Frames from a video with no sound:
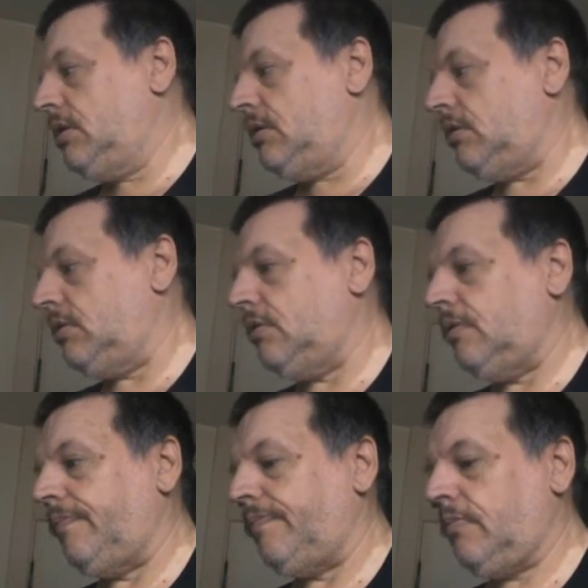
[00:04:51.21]

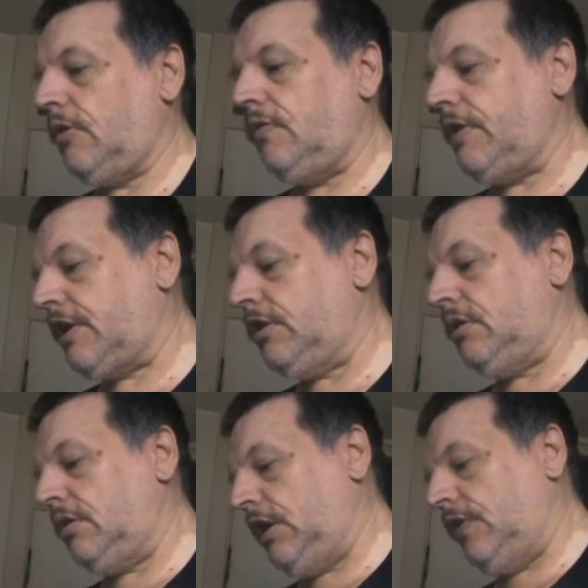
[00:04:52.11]
I reckon
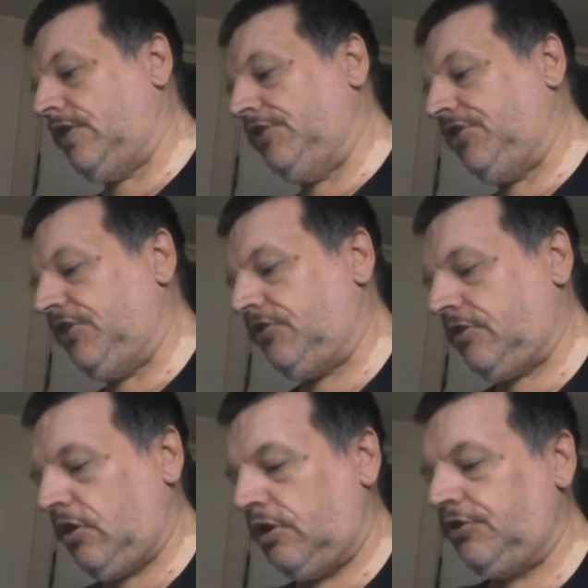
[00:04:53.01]
if this is
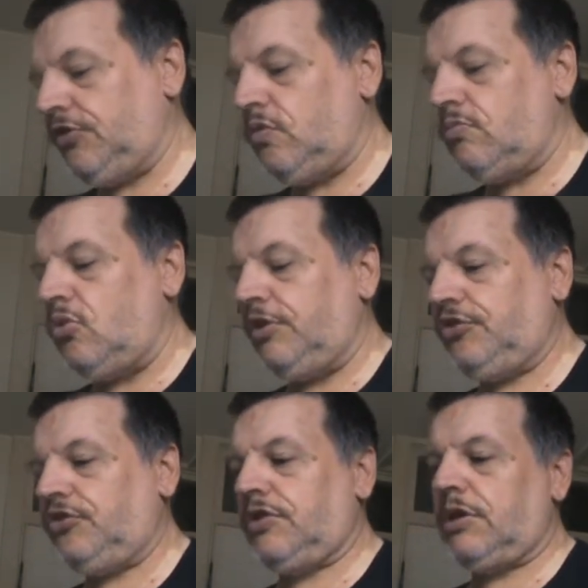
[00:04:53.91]
kind of too
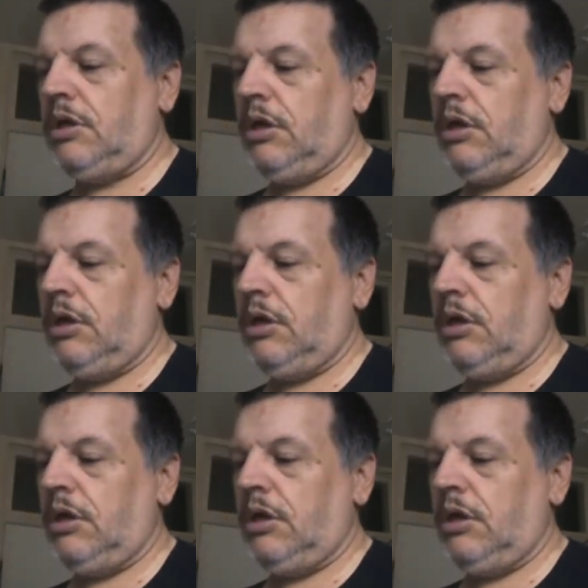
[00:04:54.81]
moist,